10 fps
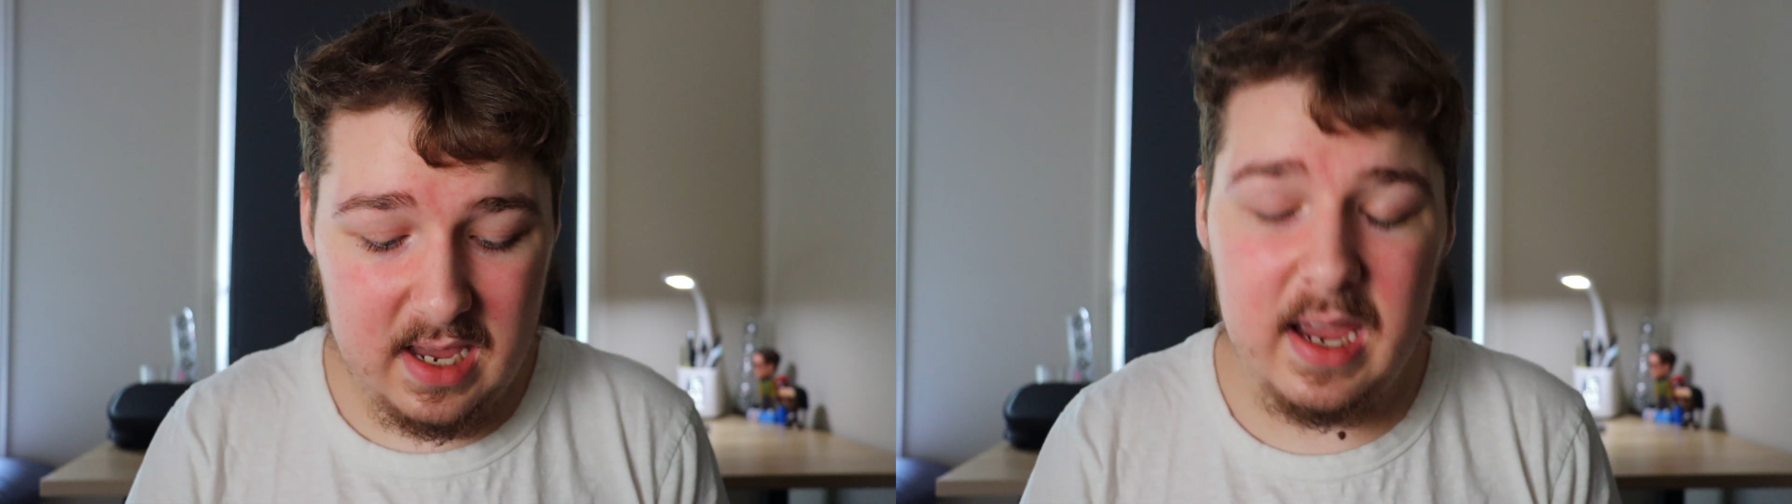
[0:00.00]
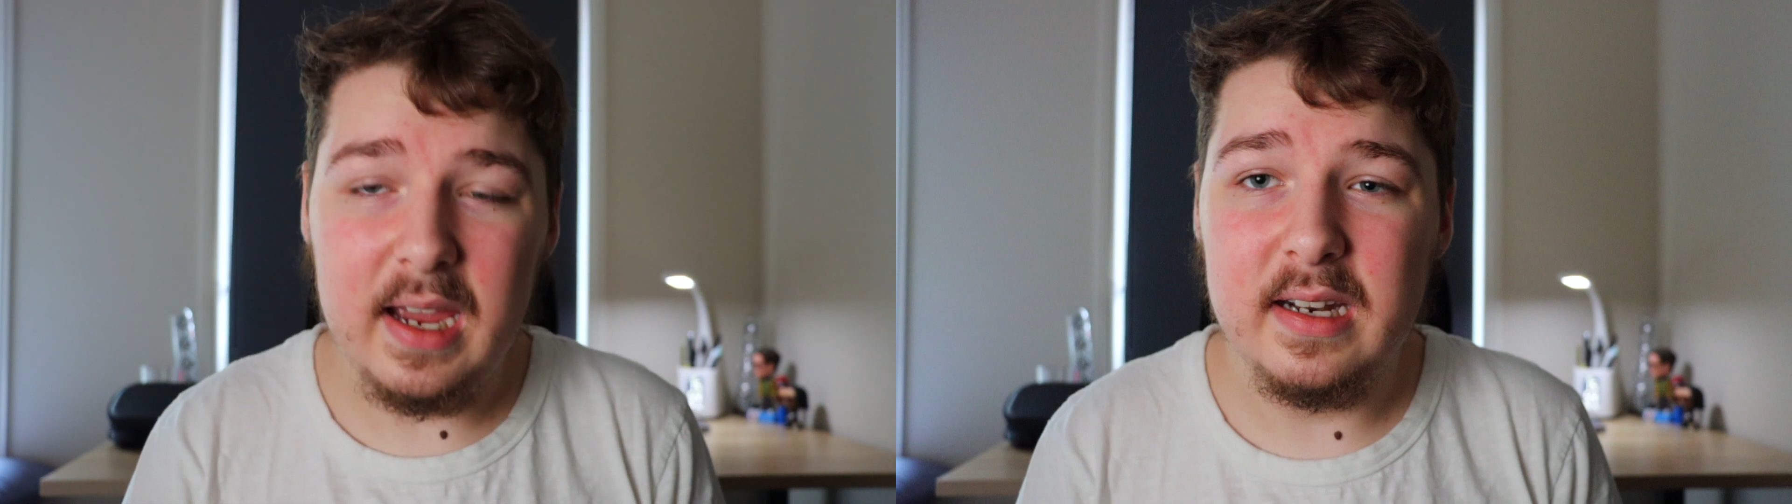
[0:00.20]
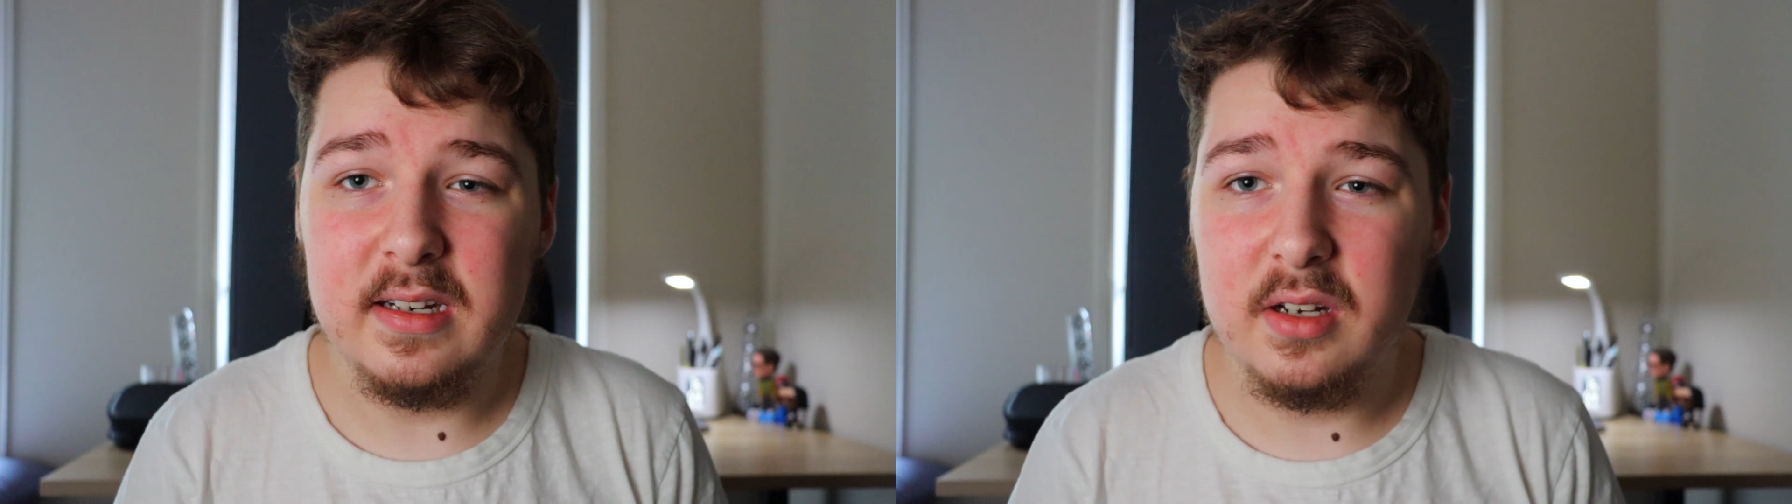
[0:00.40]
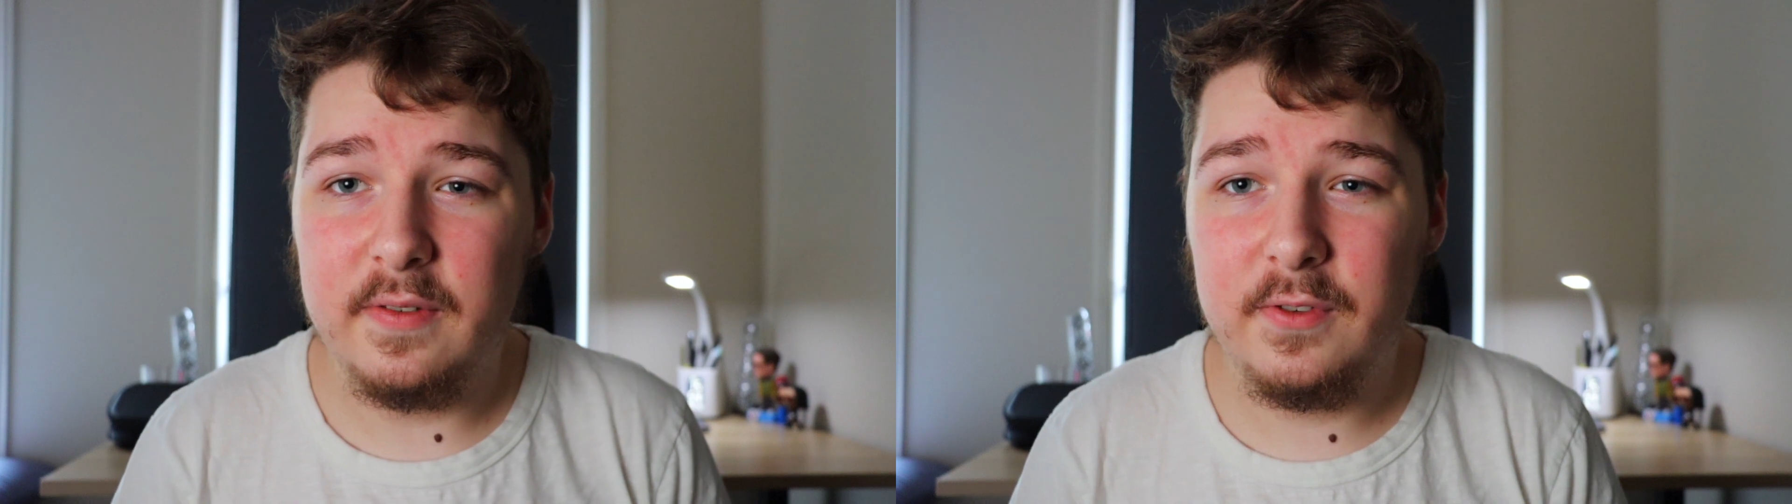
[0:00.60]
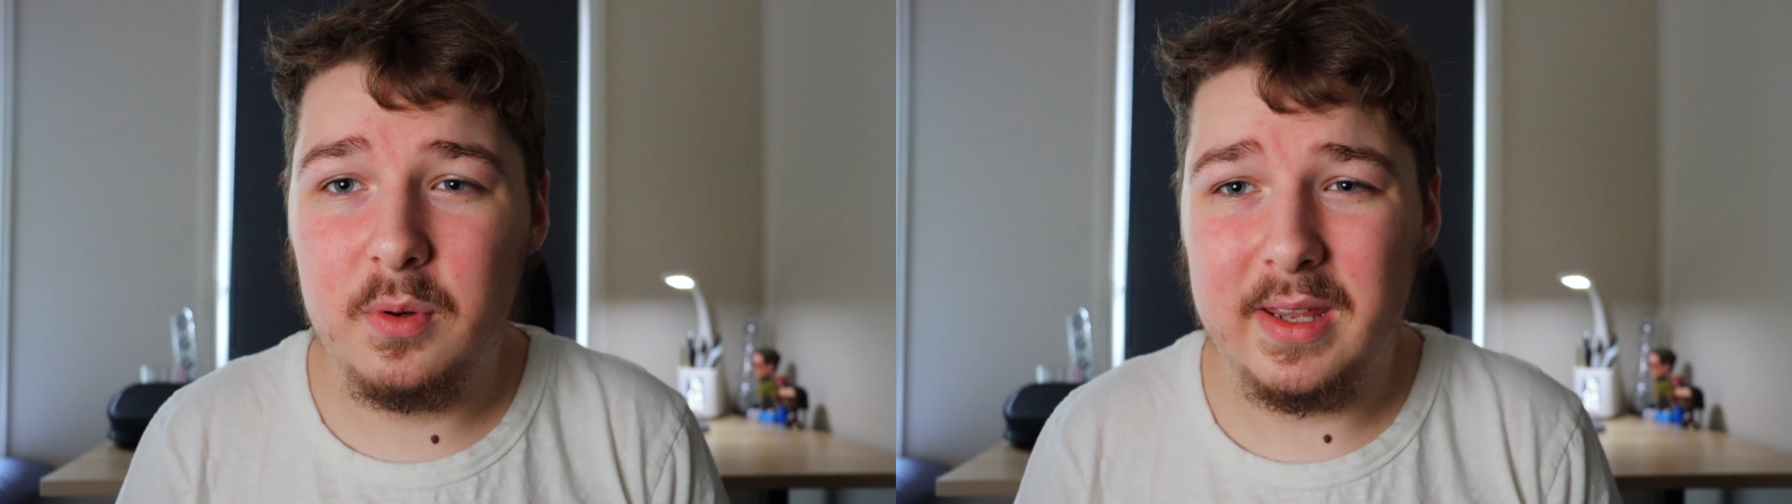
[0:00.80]
and a
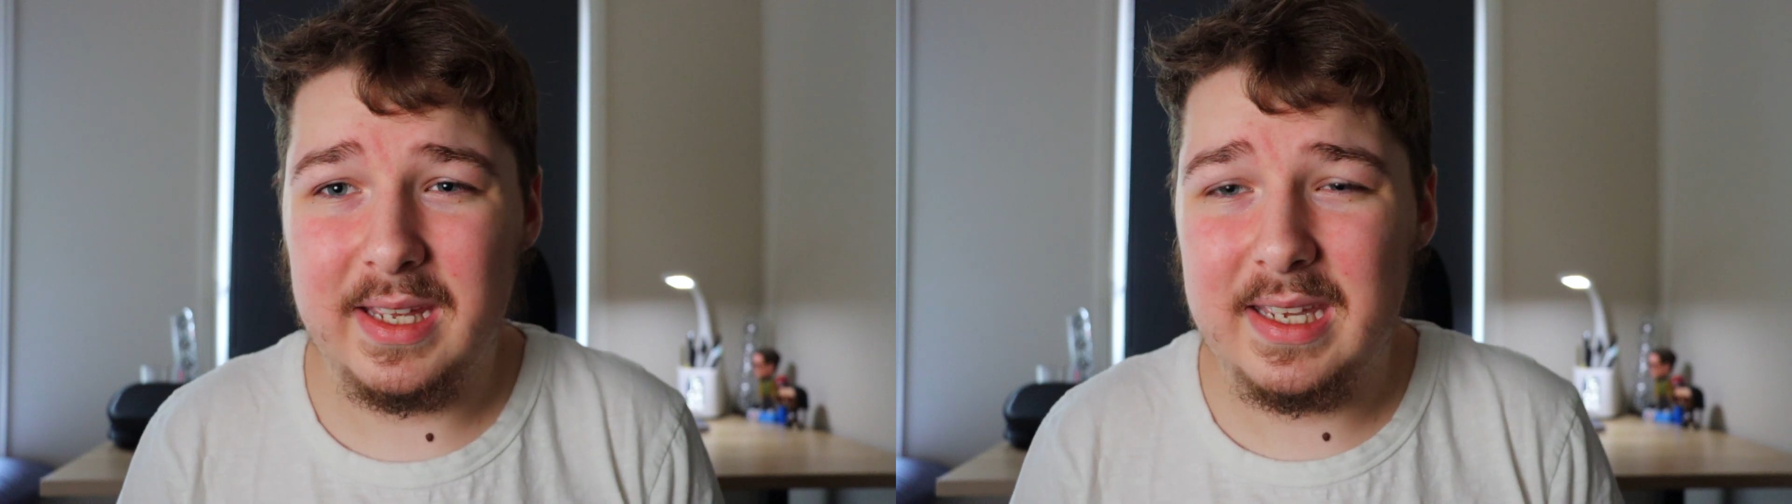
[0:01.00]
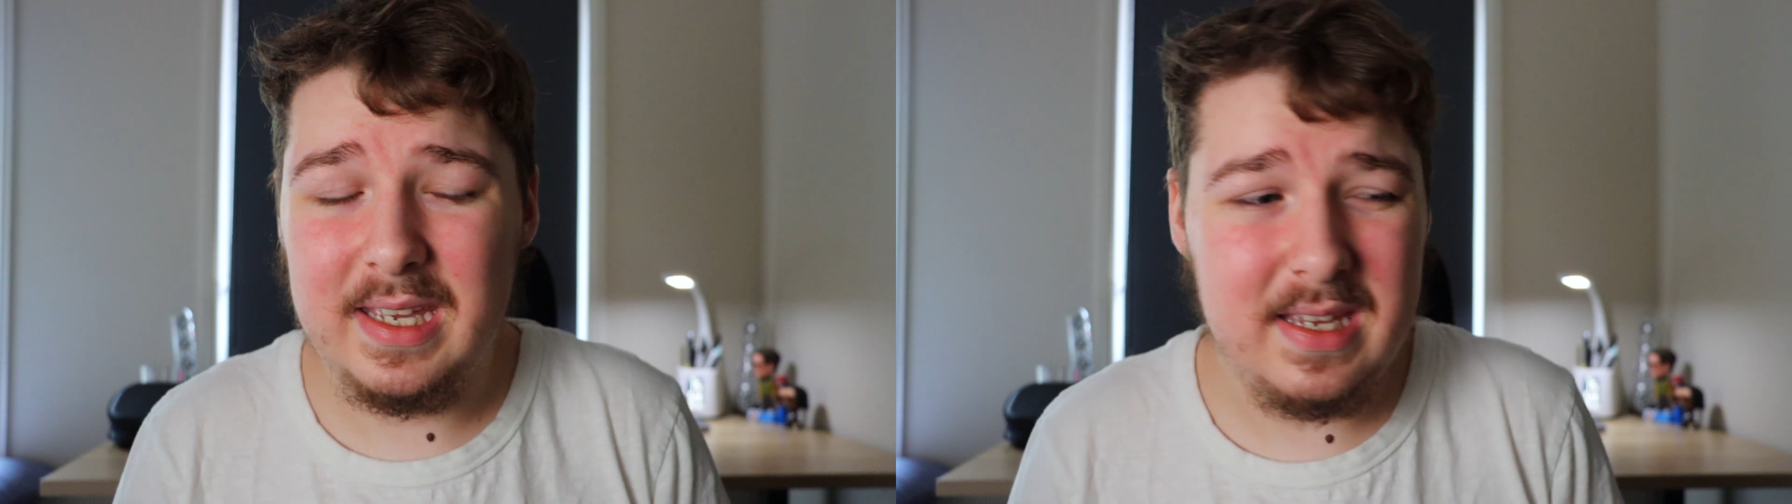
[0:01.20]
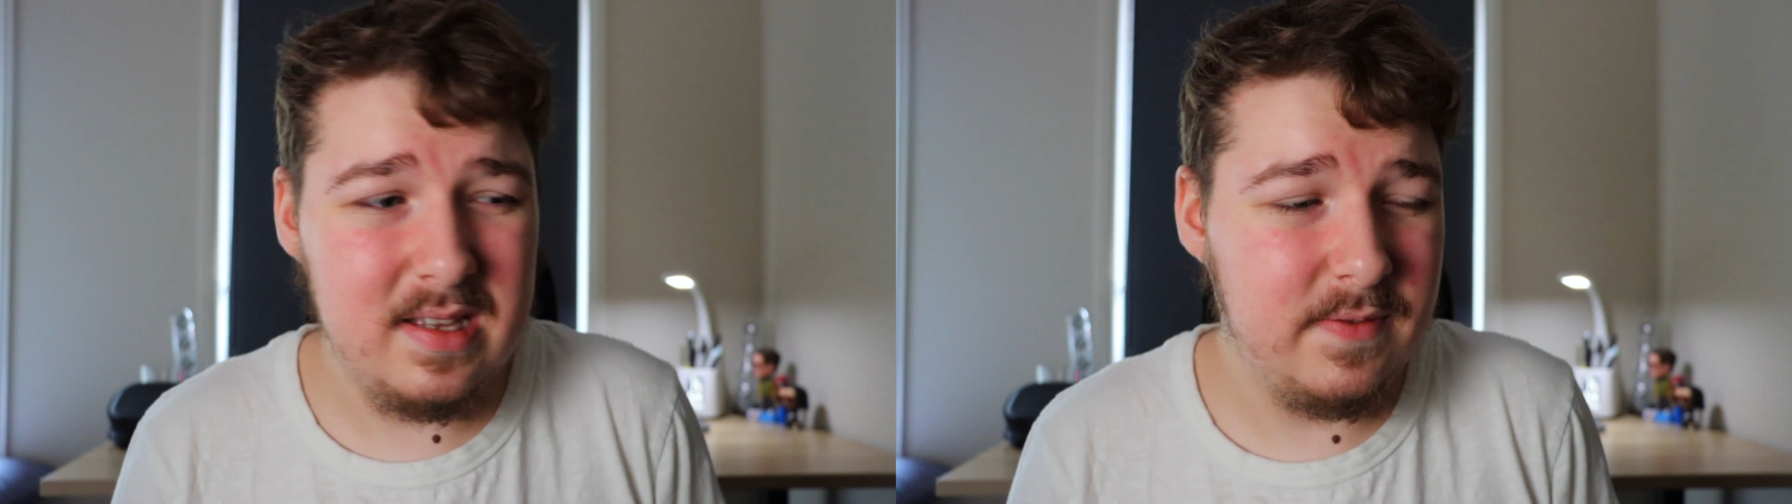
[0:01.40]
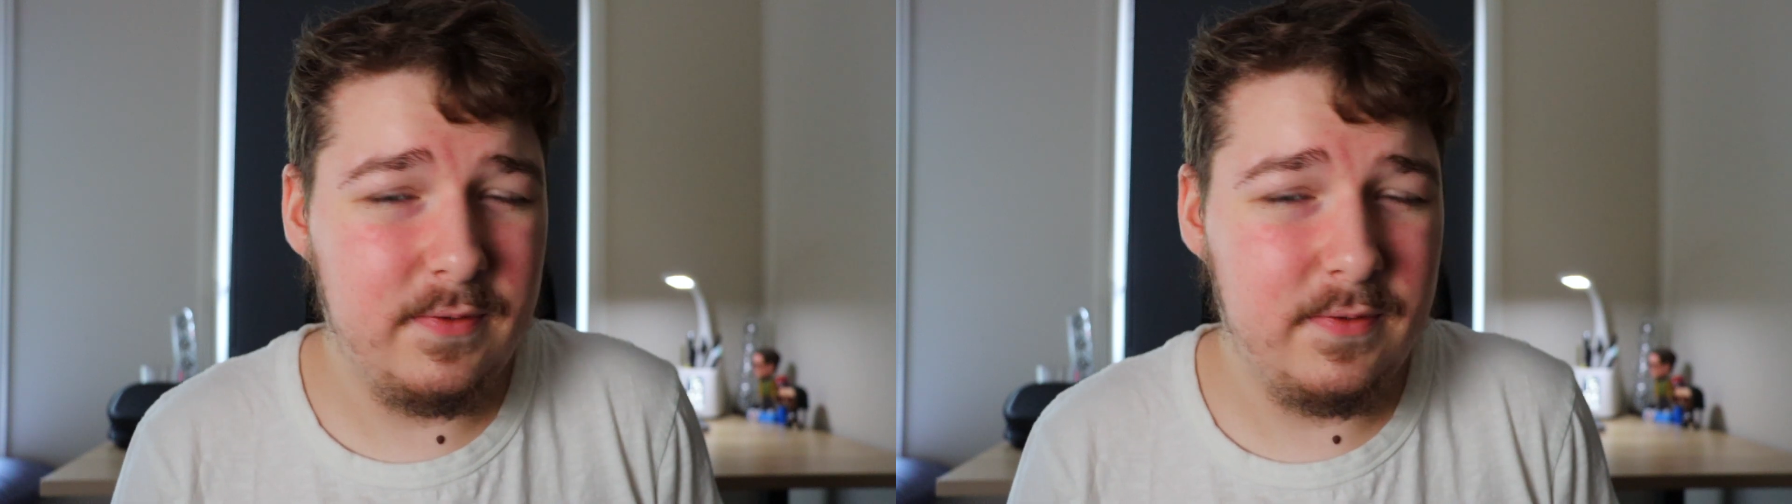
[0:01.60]
few other keys